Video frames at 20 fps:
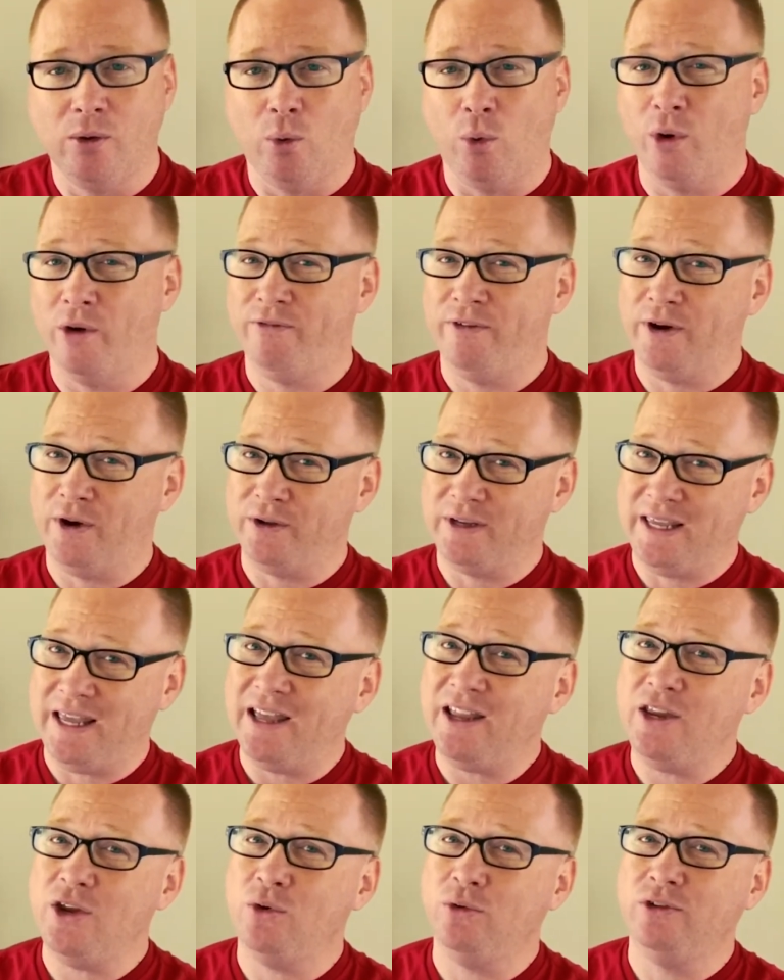or if it'll
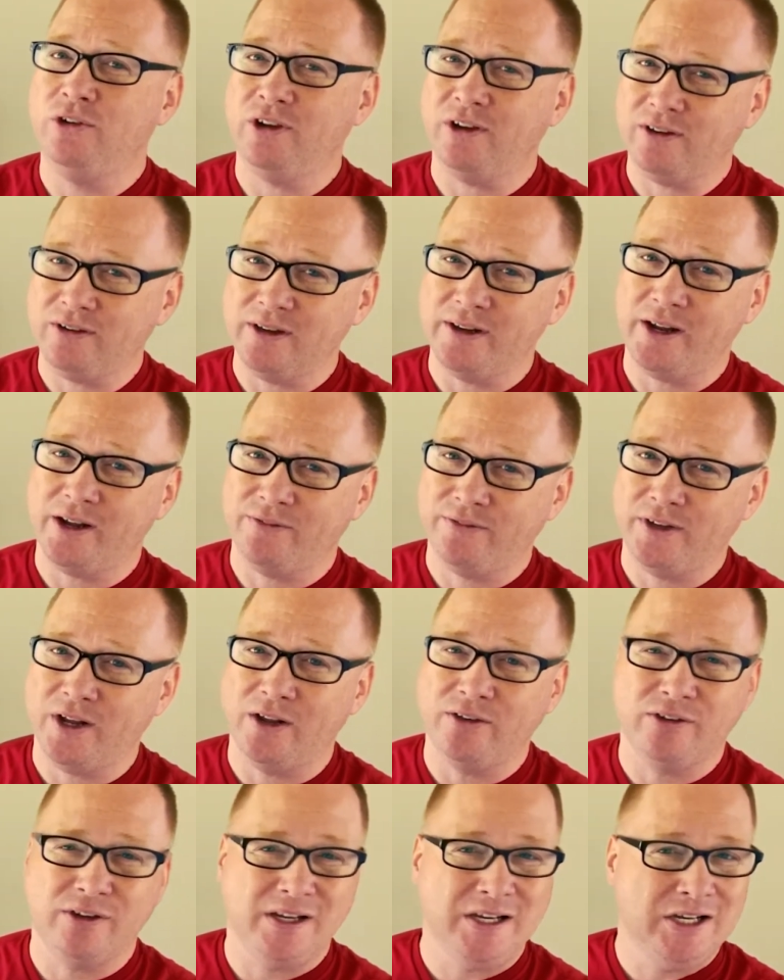get you just enough
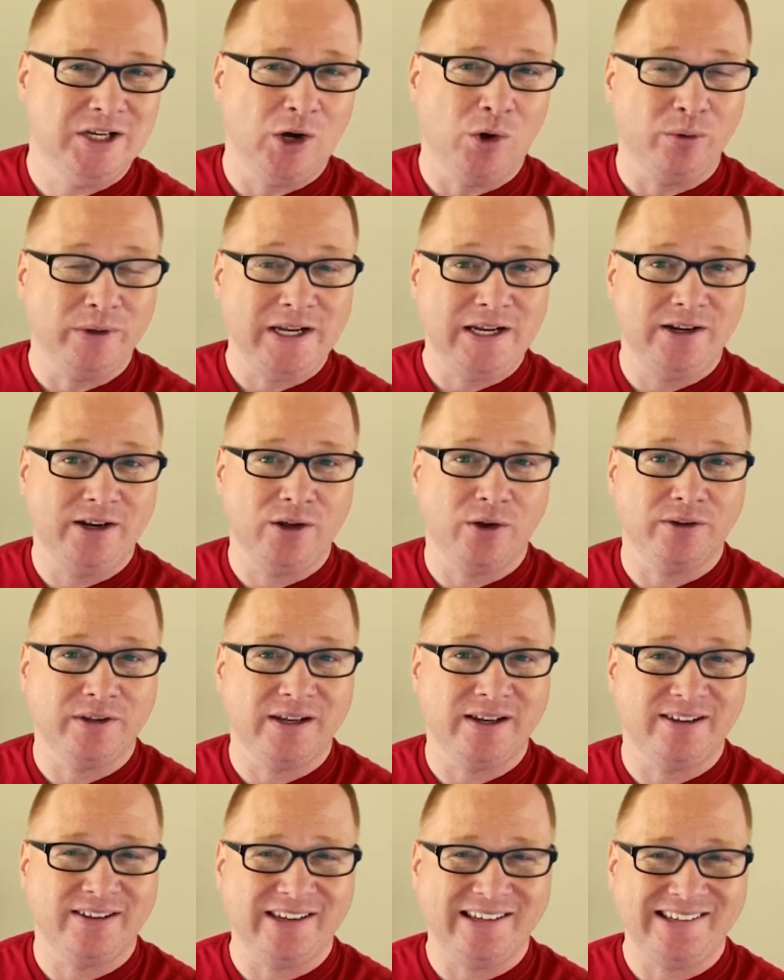done so you don't need to go to
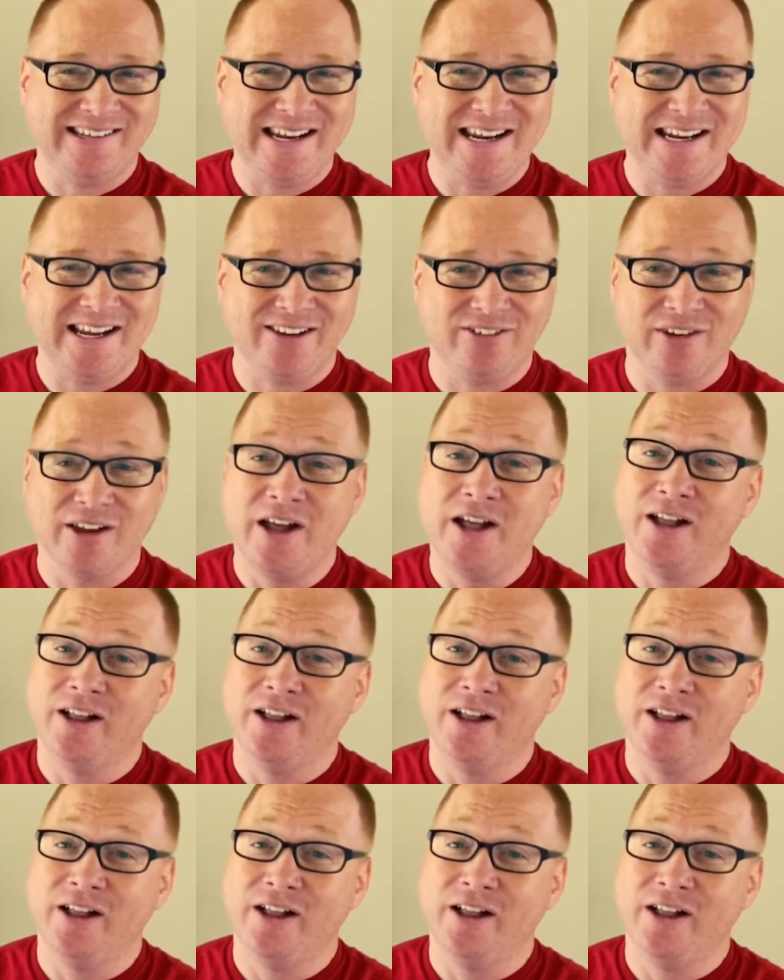the 16-inch,